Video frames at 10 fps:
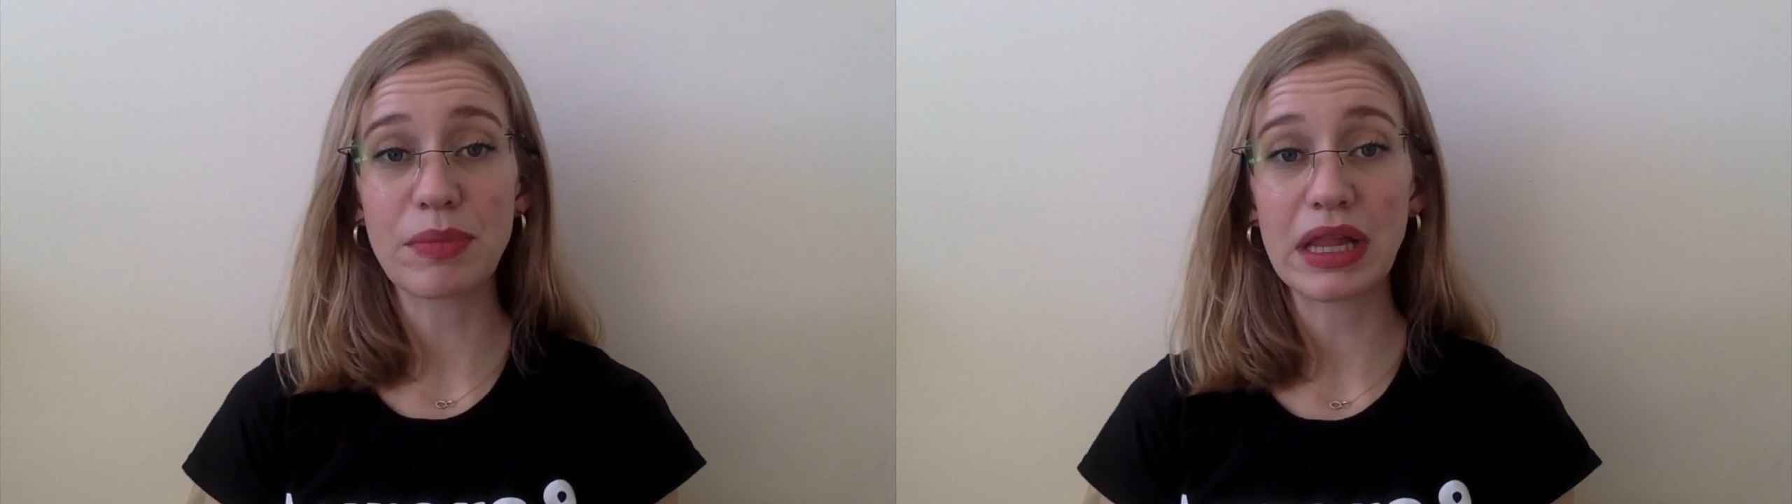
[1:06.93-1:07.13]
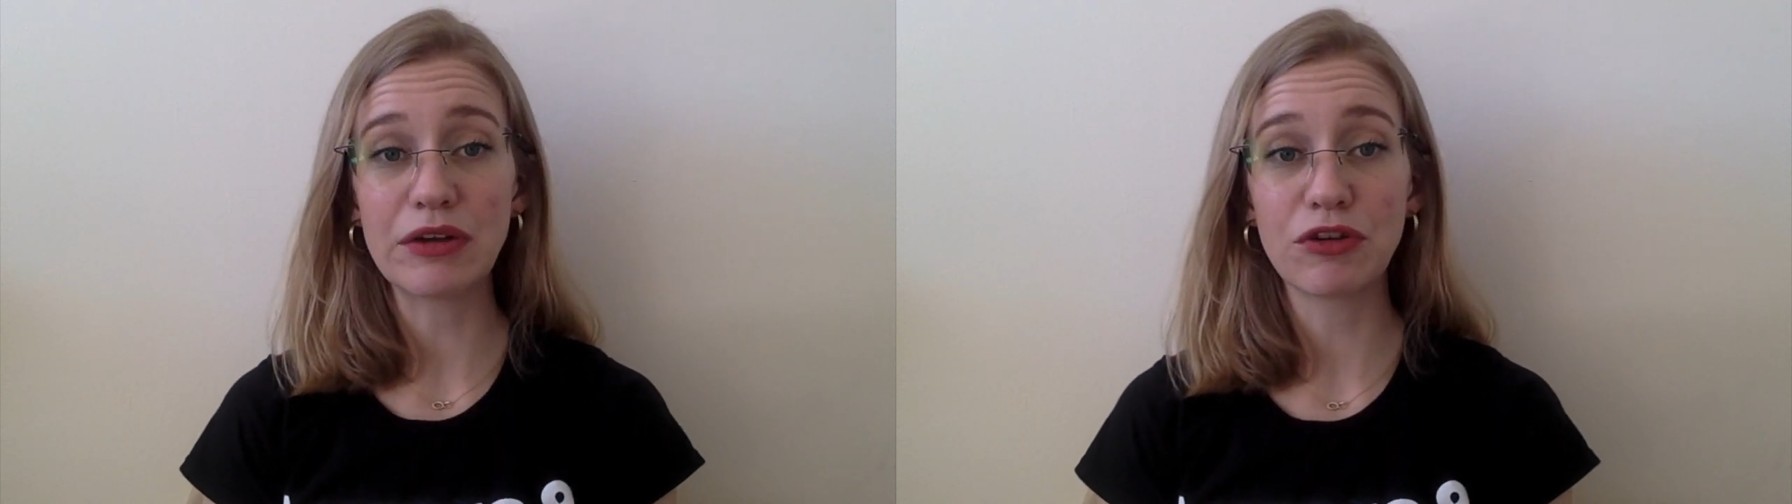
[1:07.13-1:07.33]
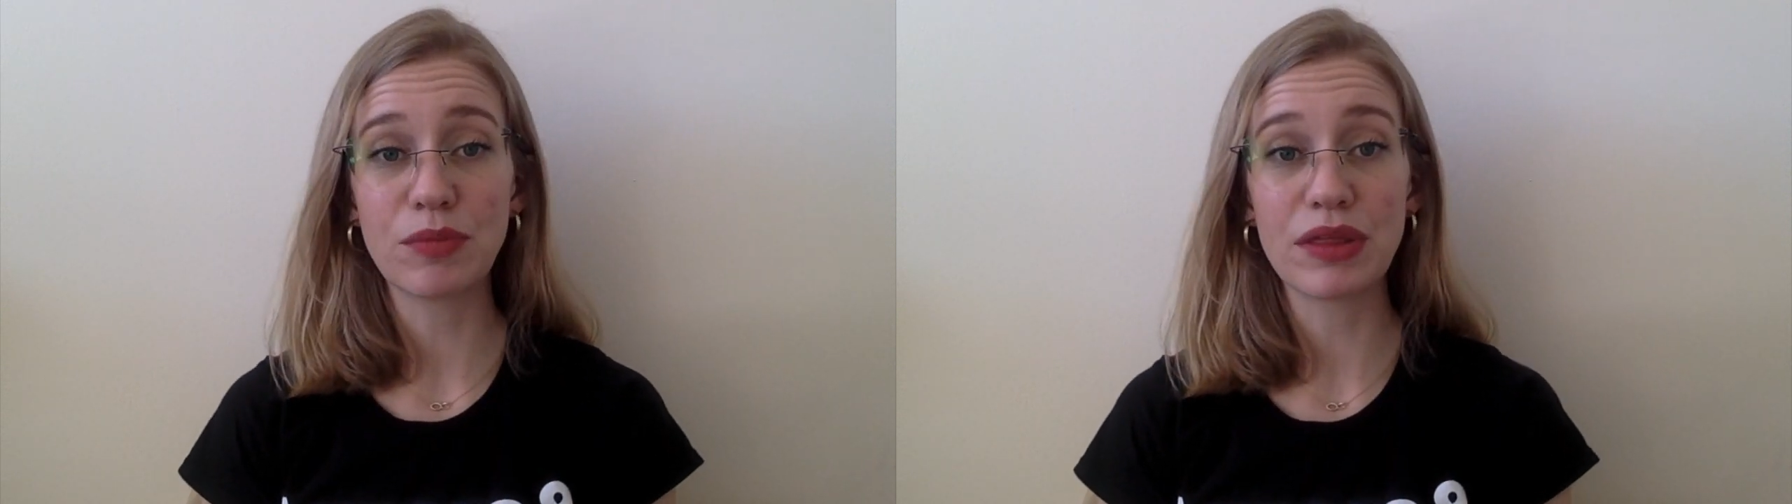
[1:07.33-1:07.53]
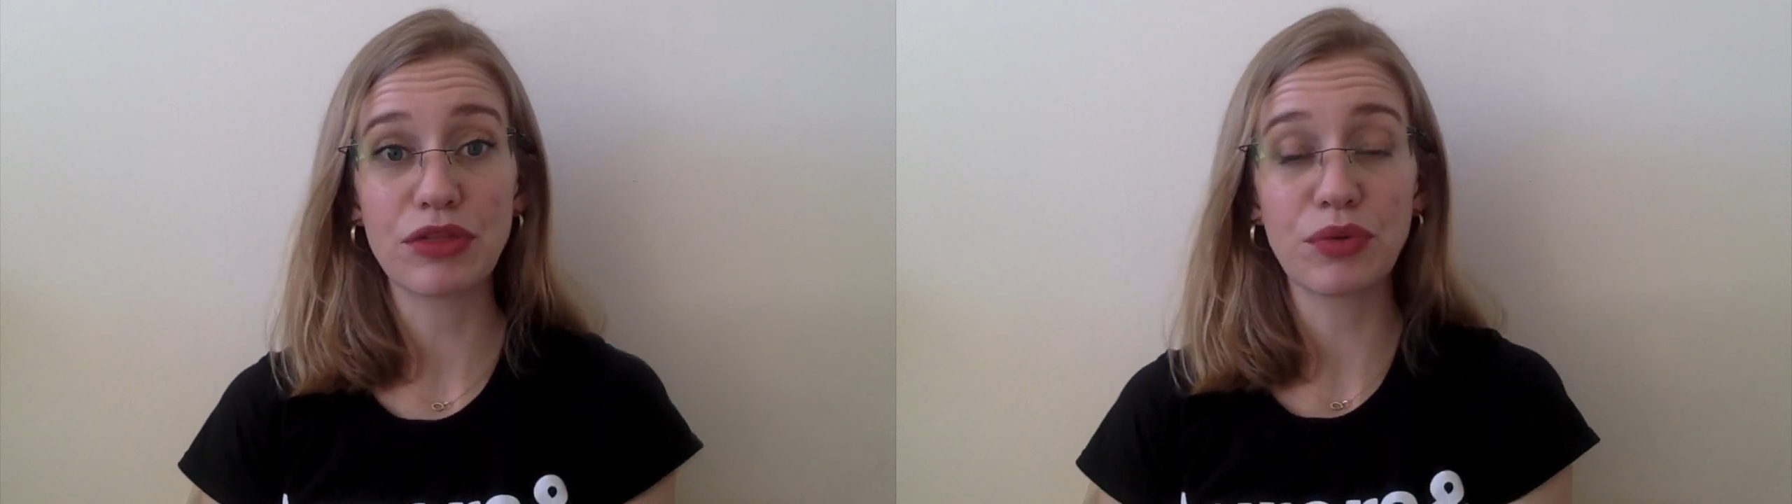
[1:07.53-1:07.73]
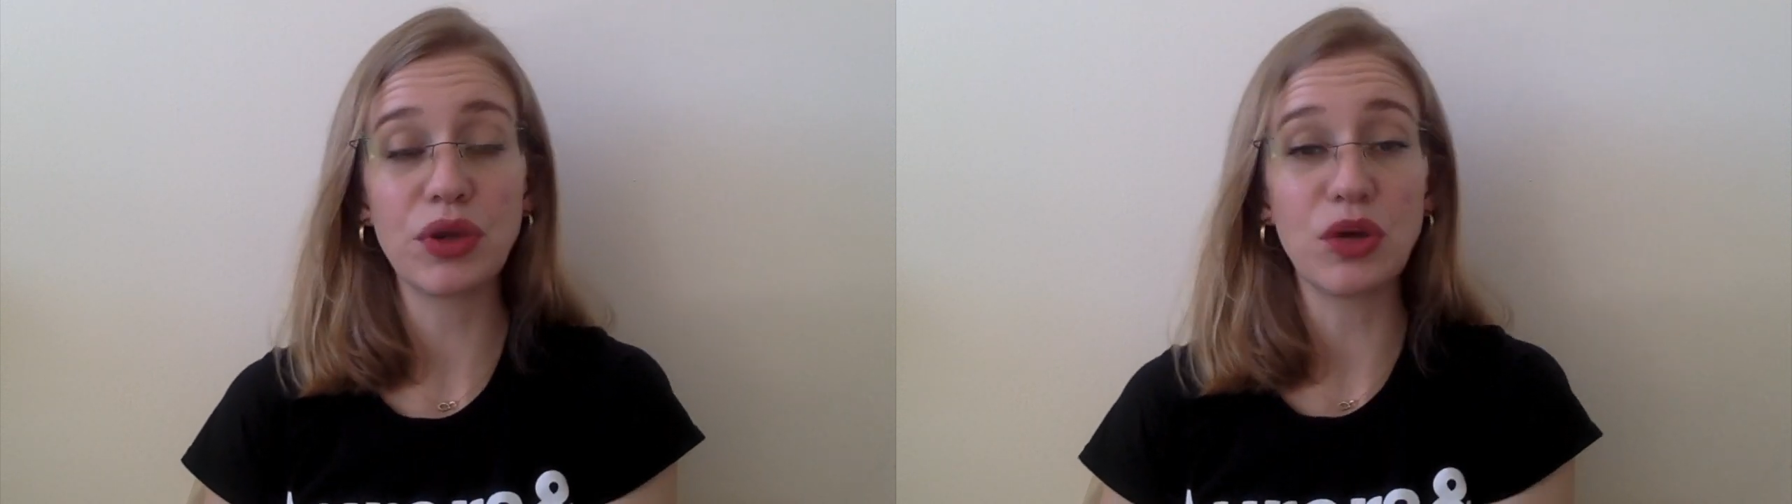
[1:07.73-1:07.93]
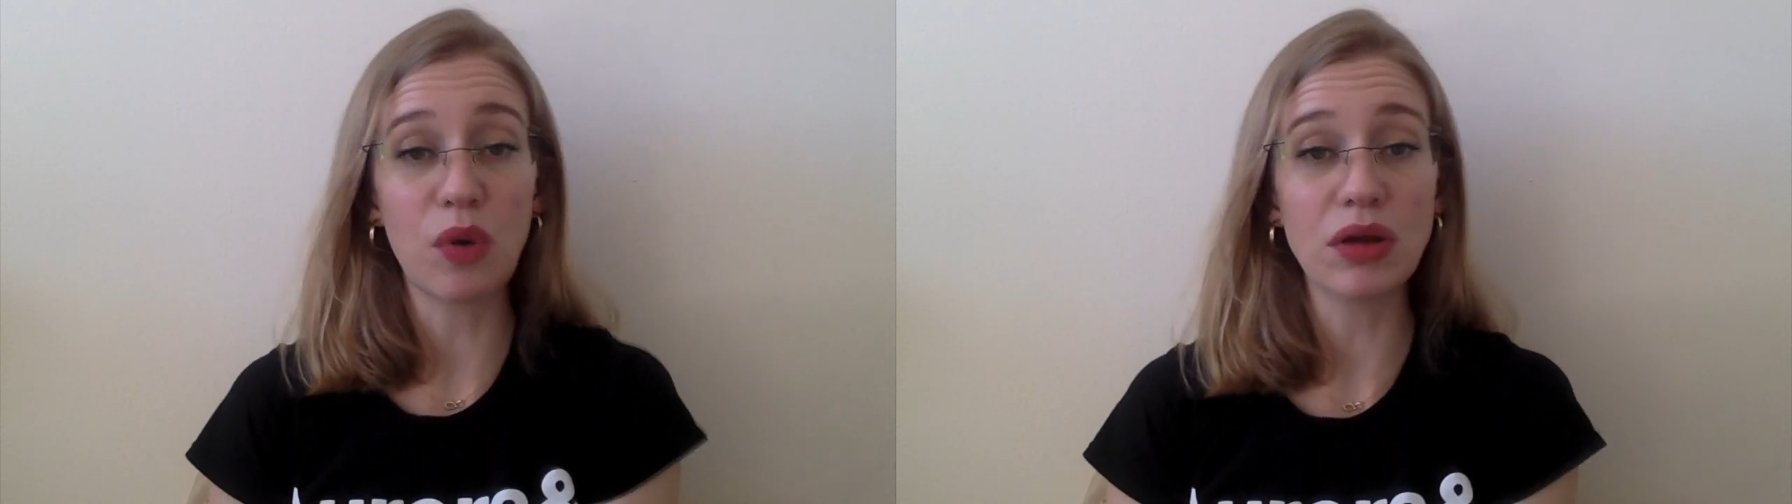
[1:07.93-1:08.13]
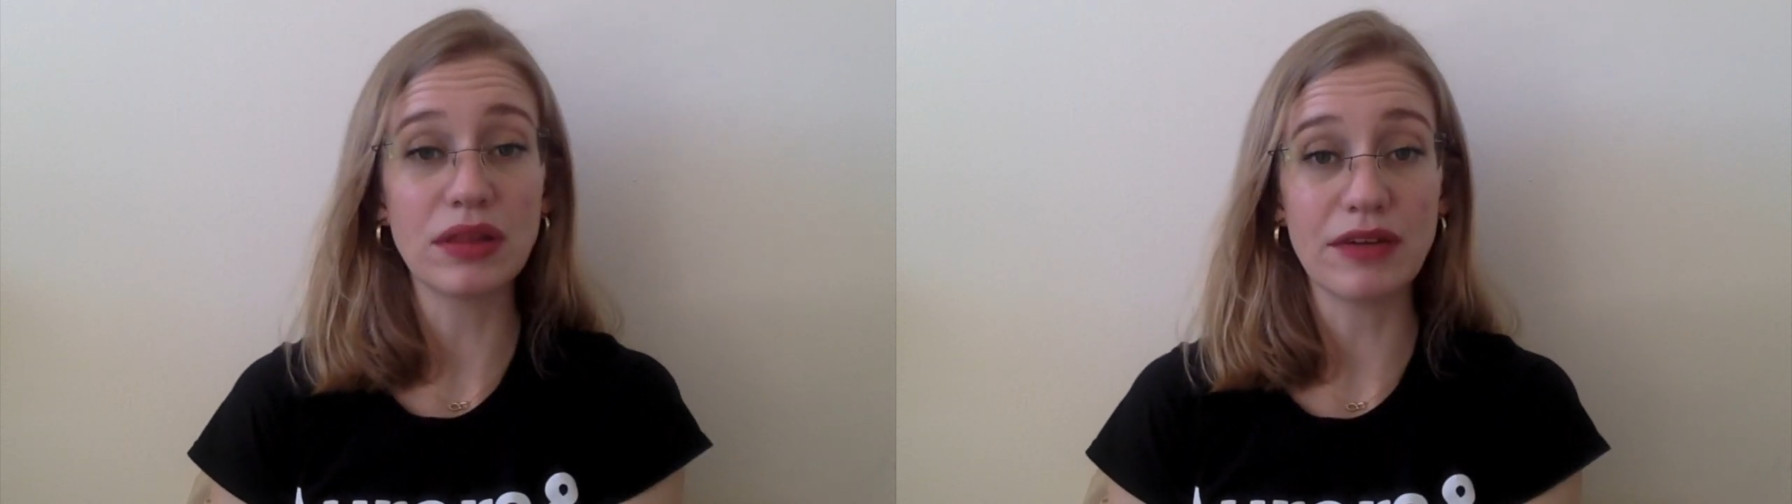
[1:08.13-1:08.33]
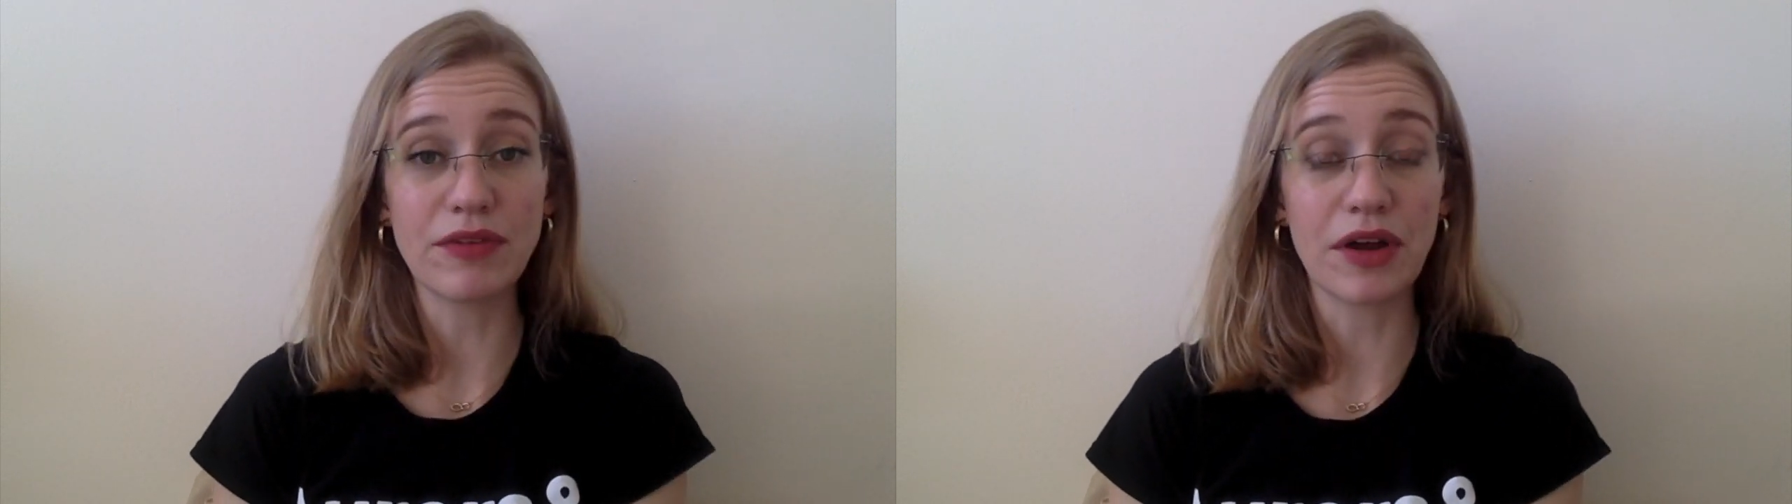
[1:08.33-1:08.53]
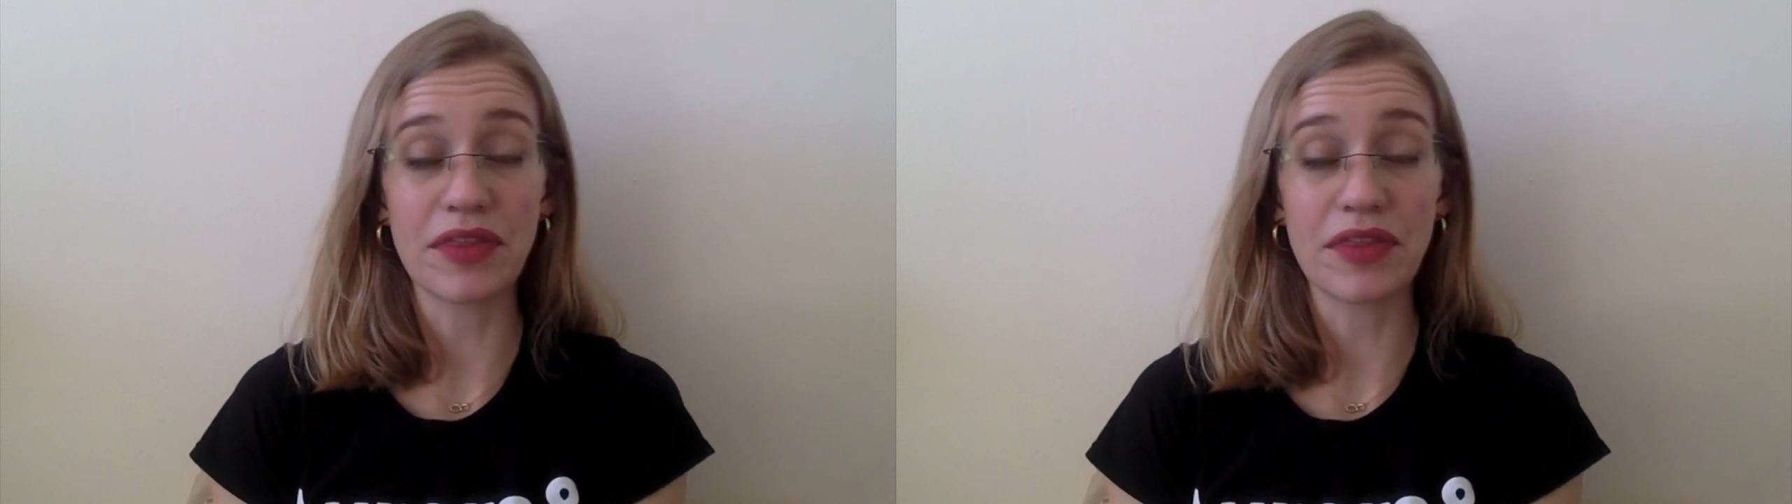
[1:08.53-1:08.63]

bilirubin through your liver.